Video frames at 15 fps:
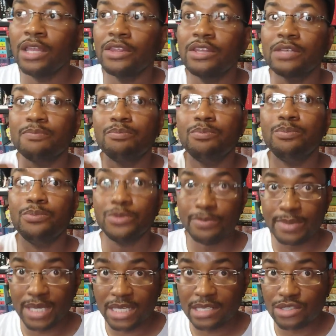The
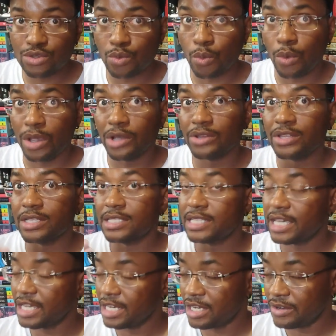B story or the
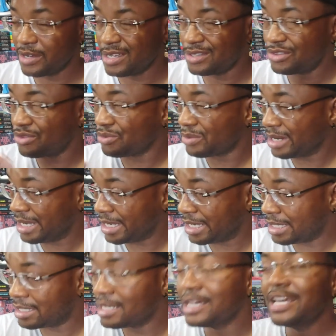secondary
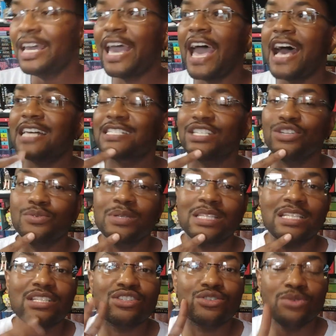thread has to do
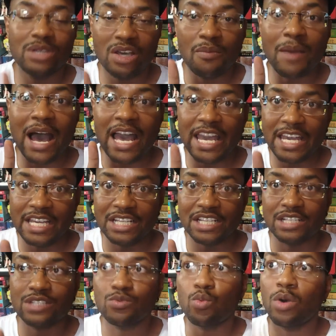with these two MI
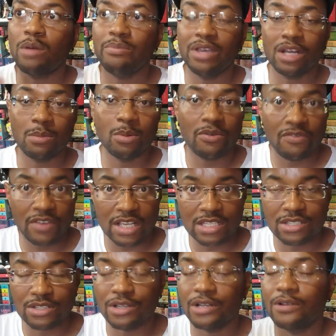agents, one being a
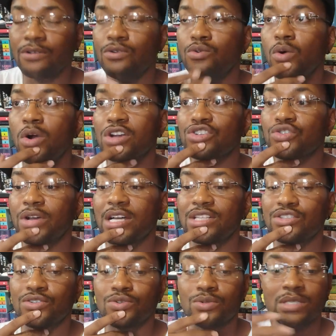professor who are
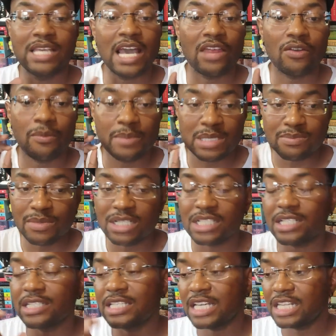trying to gather up as
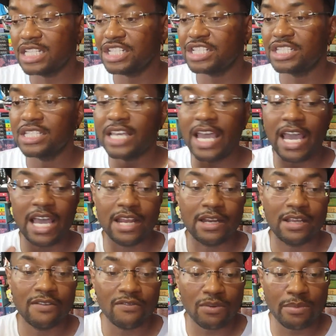much intelligence
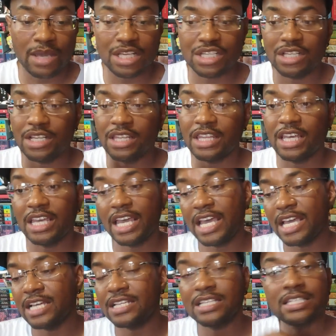and information that they
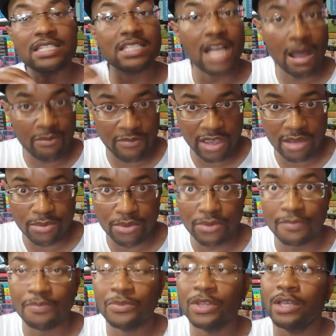can to stop
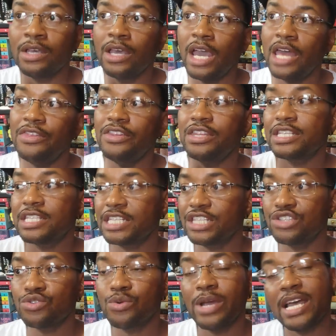Faber. And
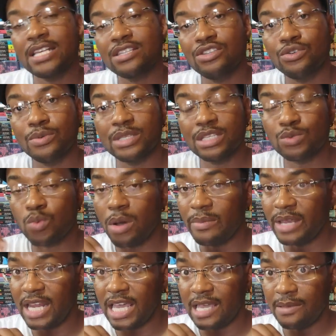C story has to do with this
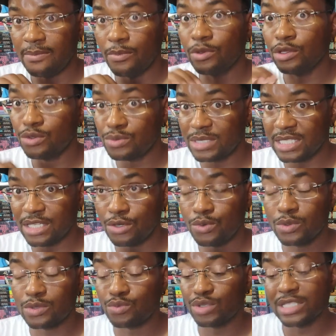woman named Lucy
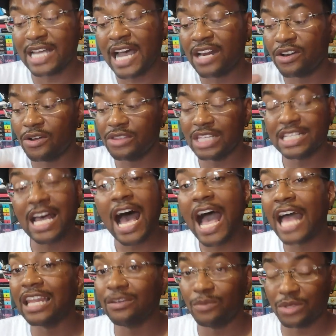who is residing on this
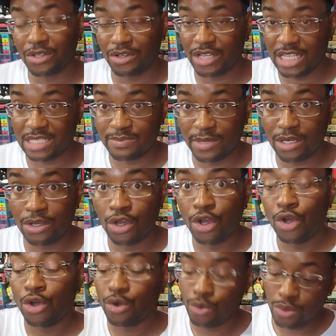island with her husband
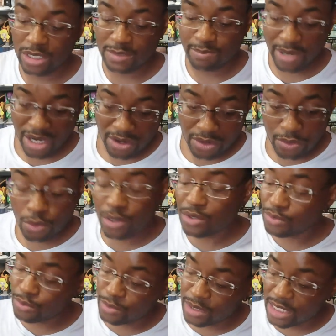who is par
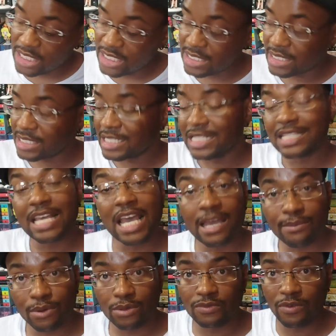well, he's
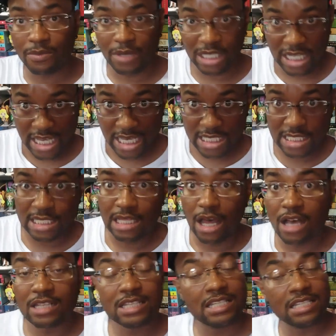disabled from the legs. He
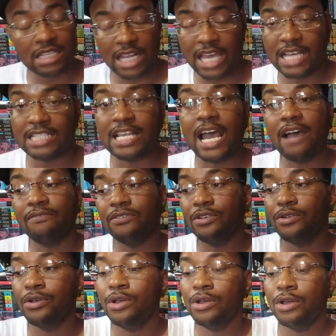lost his legs
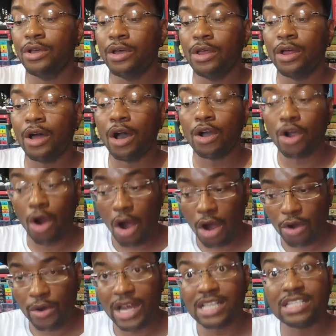after a
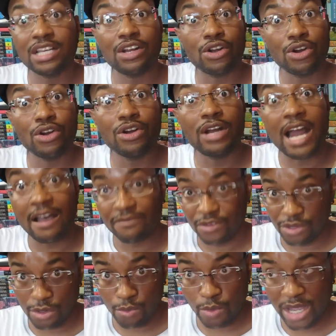car crash that occurred
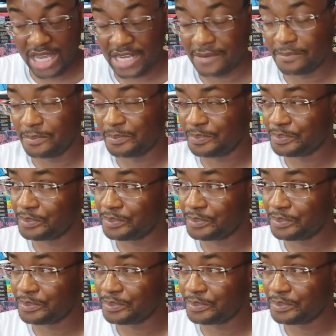after their wedding.